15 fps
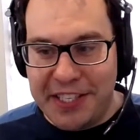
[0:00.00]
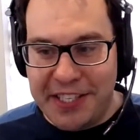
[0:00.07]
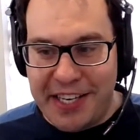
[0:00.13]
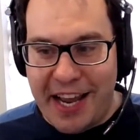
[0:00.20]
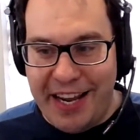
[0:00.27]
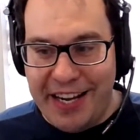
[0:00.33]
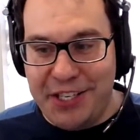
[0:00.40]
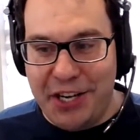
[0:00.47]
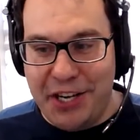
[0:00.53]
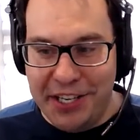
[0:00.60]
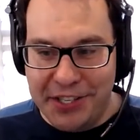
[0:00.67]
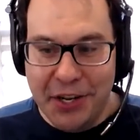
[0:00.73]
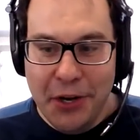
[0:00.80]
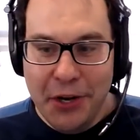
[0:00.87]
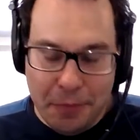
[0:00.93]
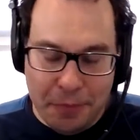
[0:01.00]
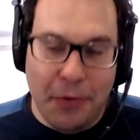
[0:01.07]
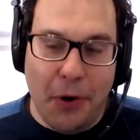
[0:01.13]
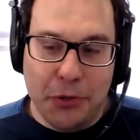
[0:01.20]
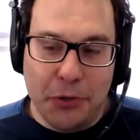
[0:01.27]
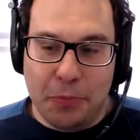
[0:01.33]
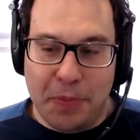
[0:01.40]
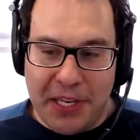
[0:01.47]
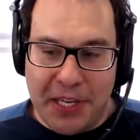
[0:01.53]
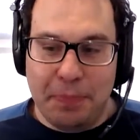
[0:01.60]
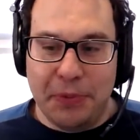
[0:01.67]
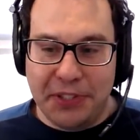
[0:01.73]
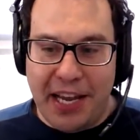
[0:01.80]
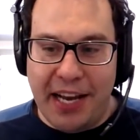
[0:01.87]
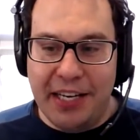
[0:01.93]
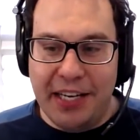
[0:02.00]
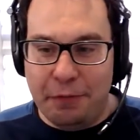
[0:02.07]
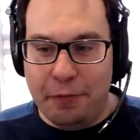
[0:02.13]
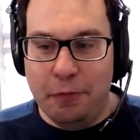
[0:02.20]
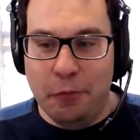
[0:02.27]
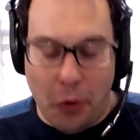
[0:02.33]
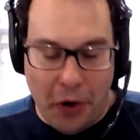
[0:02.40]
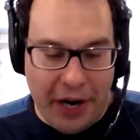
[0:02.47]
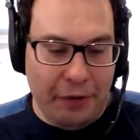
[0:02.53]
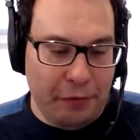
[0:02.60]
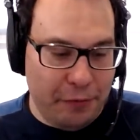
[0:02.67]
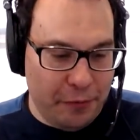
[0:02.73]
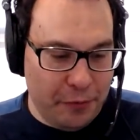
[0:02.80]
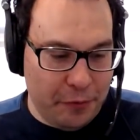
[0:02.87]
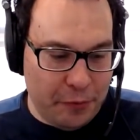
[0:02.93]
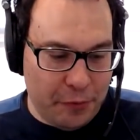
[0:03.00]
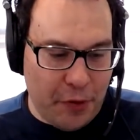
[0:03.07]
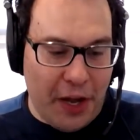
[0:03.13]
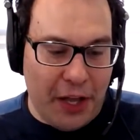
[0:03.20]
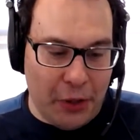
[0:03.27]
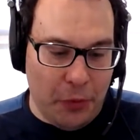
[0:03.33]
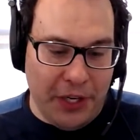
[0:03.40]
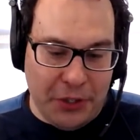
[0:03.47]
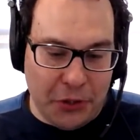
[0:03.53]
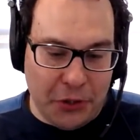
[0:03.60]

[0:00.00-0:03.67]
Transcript: stages, most people tend to want to follow what